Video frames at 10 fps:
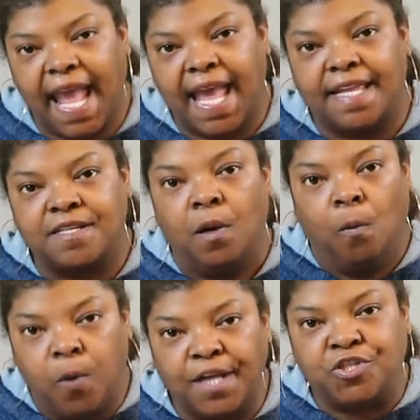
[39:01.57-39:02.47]
get
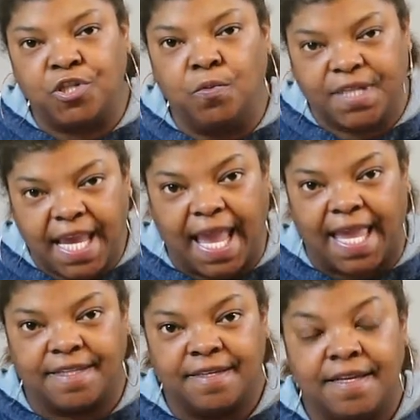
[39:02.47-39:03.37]
what you
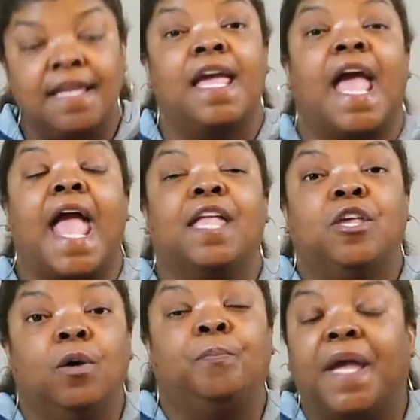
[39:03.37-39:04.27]
get.
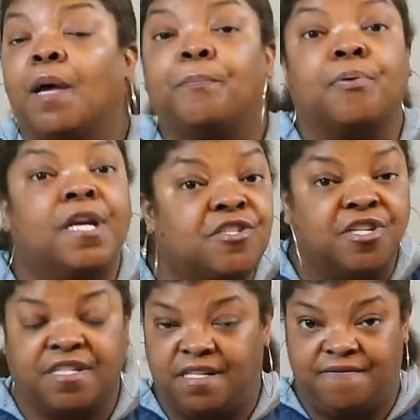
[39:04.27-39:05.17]
And you be
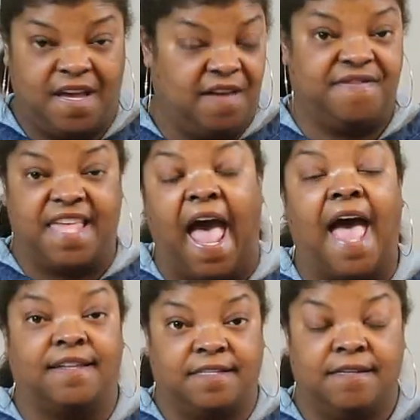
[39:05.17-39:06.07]
appreciative of
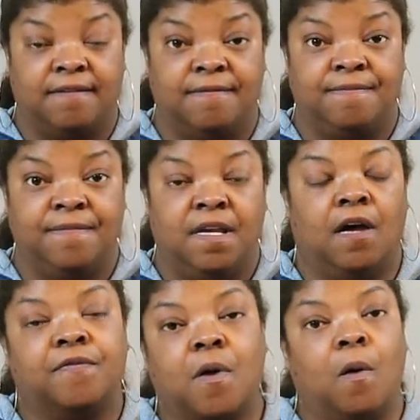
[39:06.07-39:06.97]
that.
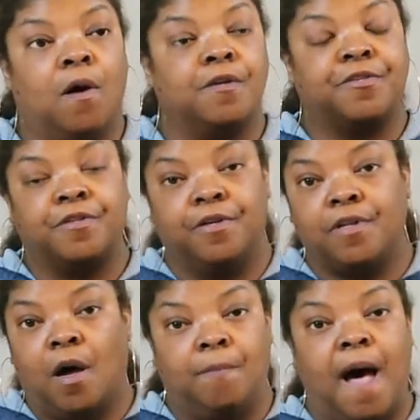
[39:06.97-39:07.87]
Of course, you
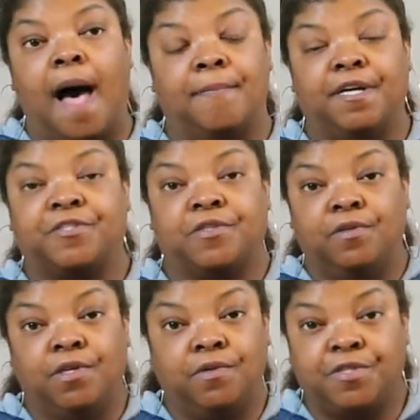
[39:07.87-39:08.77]
know, Mama
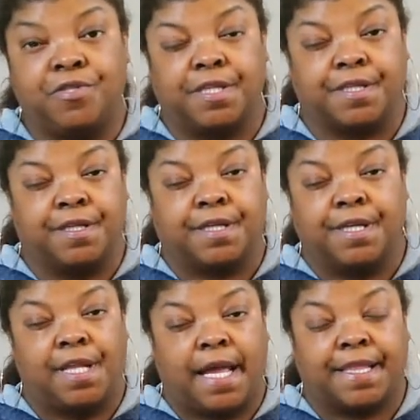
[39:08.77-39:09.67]
Asuelu is just
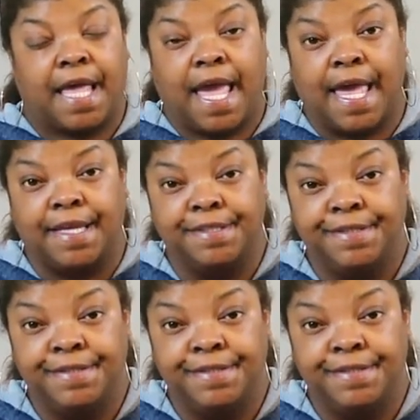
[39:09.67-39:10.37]
looking like that.